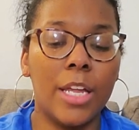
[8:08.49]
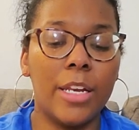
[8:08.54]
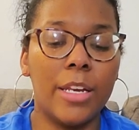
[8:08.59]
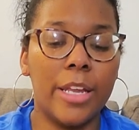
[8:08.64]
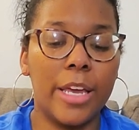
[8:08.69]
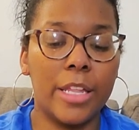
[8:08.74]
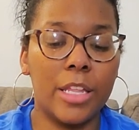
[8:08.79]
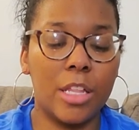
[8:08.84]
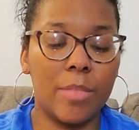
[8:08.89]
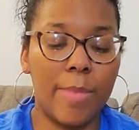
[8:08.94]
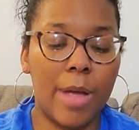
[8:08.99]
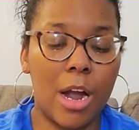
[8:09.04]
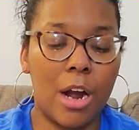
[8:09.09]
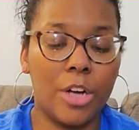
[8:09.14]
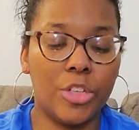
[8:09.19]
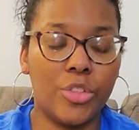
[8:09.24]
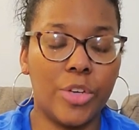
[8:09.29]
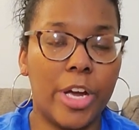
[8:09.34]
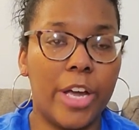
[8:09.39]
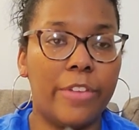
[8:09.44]
Next is my
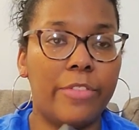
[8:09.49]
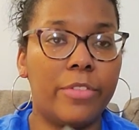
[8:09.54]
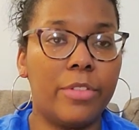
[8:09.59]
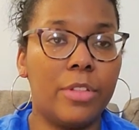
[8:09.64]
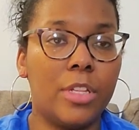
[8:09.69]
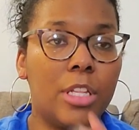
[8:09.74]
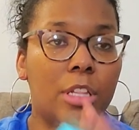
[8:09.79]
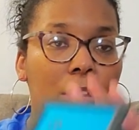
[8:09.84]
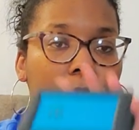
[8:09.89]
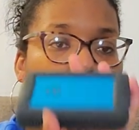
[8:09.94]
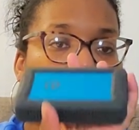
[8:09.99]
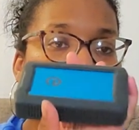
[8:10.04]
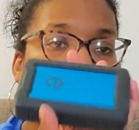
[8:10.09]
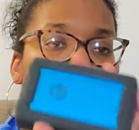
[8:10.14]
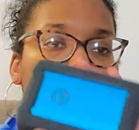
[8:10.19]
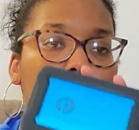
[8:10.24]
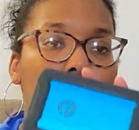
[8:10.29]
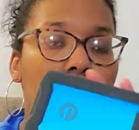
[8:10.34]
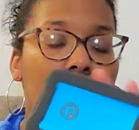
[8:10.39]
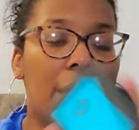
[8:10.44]
hard drive. This is what it
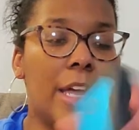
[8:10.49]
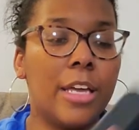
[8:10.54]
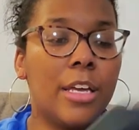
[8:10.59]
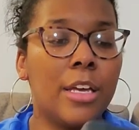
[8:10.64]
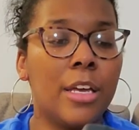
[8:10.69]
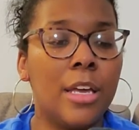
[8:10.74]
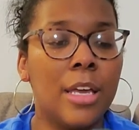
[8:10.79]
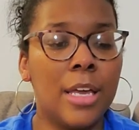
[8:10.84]
looks like.